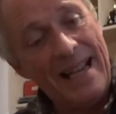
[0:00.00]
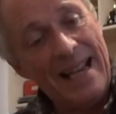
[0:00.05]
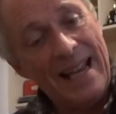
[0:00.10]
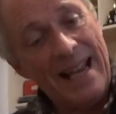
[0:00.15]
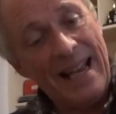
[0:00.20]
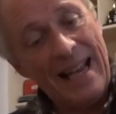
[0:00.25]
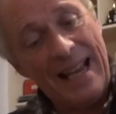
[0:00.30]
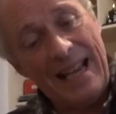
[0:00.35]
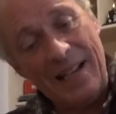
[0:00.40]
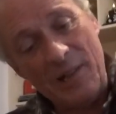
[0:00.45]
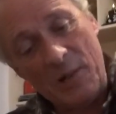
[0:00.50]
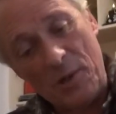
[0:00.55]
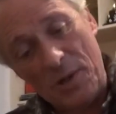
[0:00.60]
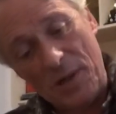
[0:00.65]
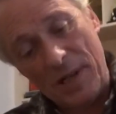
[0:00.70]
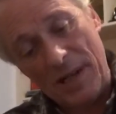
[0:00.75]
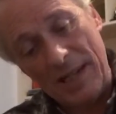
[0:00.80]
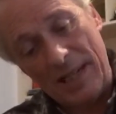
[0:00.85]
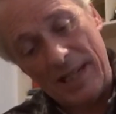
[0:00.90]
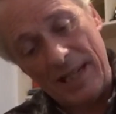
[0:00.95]
it's
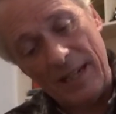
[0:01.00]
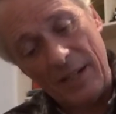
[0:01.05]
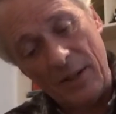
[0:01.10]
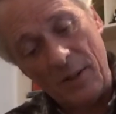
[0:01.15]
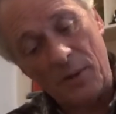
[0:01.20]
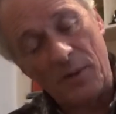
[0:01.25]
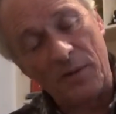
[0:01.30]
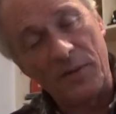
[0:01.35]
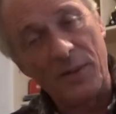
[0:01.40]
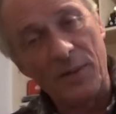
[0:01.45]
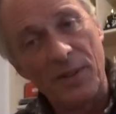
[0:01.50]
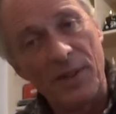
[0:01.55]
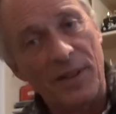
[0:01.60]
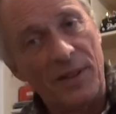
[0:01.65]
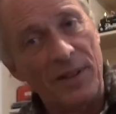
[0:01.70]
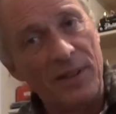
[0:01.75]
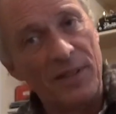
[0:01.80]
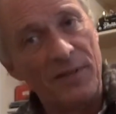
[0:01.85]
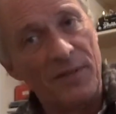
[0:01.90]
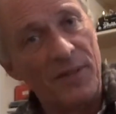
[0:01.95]
taking an awful
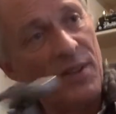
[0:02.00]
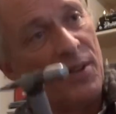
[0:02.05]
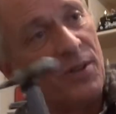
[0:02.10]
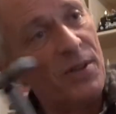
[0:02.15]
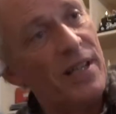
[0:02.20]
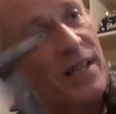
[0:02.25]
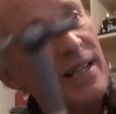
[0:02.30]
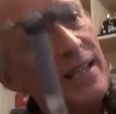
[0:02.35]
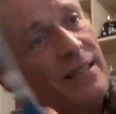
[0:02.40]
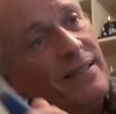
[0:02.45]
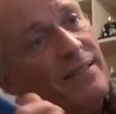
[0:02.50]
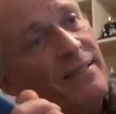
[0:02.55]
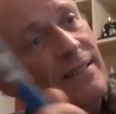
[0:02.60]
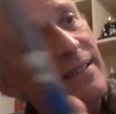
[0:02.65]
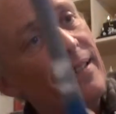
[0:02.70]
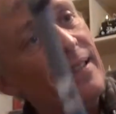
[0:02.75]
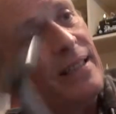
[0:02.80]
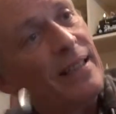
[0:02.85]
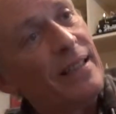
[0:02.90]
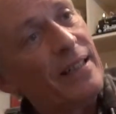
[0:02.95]
lot of knocking
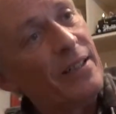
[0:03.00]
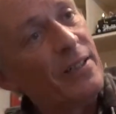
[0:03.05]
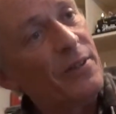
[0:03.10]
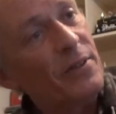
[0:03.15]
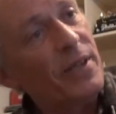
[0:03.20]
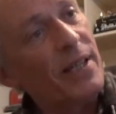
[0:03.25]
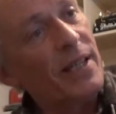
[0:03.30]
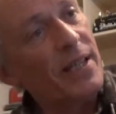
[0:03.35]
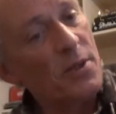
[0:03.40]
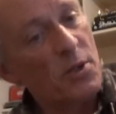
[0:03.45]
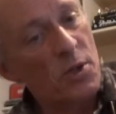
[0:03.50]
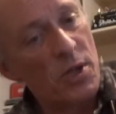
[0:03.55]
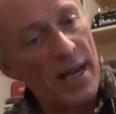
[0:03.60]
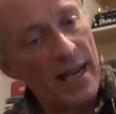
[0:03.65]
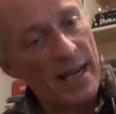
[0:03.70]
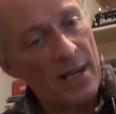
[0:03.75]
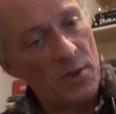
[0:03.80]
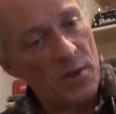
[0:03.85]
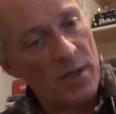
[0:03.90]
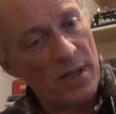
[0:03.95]
knocking
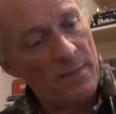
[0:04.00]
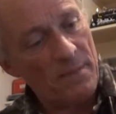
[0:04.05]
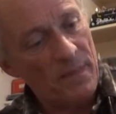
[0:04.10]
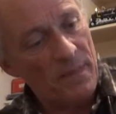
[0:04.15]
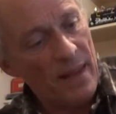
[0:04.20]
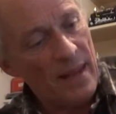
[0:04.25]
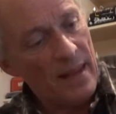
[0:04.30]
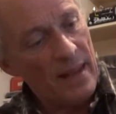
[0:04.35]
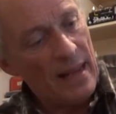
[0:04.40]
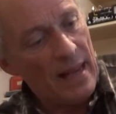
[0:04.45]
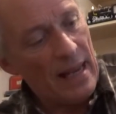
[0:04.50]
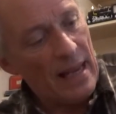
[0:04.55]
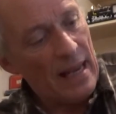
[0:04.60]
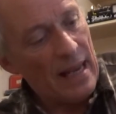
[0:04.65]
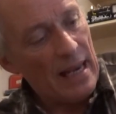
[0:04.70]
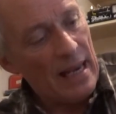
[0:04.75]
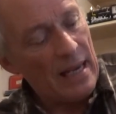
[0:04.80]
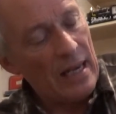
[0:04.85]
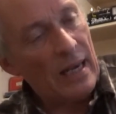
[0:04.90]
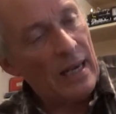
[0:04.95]
tacks in
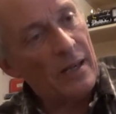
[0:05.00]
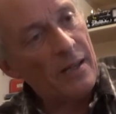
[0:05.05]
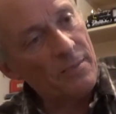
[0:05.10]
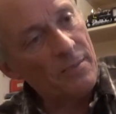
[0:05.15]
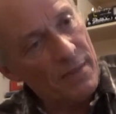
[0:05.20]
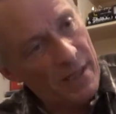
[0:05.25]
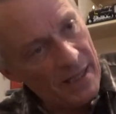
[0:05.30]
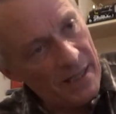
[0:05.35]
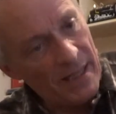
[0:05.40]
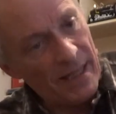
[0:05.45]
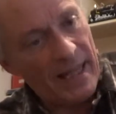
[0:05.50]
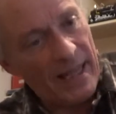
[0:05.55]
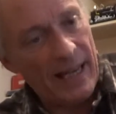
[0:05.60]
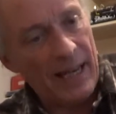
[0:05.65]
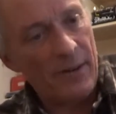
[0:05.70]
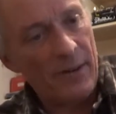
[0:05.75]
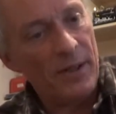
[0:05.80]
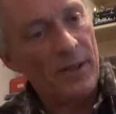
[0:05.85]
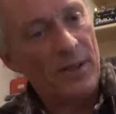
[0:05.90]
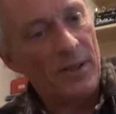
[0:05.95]
I'm going to
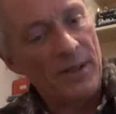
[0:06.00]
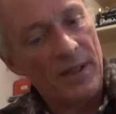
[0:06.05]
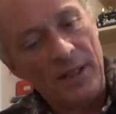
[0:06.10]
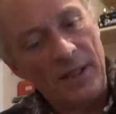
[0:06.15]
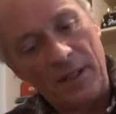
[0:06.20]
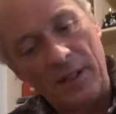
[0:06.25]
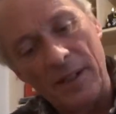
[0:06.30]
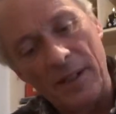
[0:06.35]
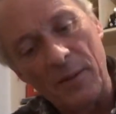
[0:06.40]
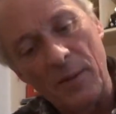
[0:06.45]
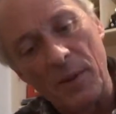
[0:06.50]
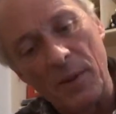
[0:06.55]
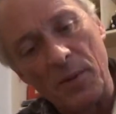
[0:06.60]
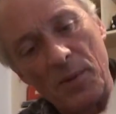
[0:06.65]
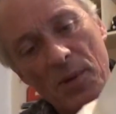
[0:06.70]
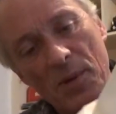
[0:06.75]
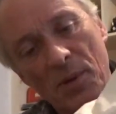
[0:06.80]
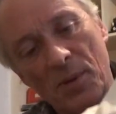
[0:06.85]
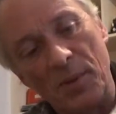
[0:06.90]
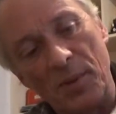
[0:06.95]
carry on. I
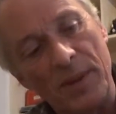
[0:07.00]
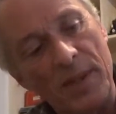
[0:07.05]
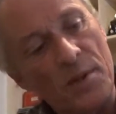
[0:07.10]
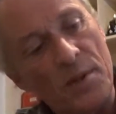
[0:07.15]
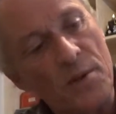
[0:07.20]
will sort this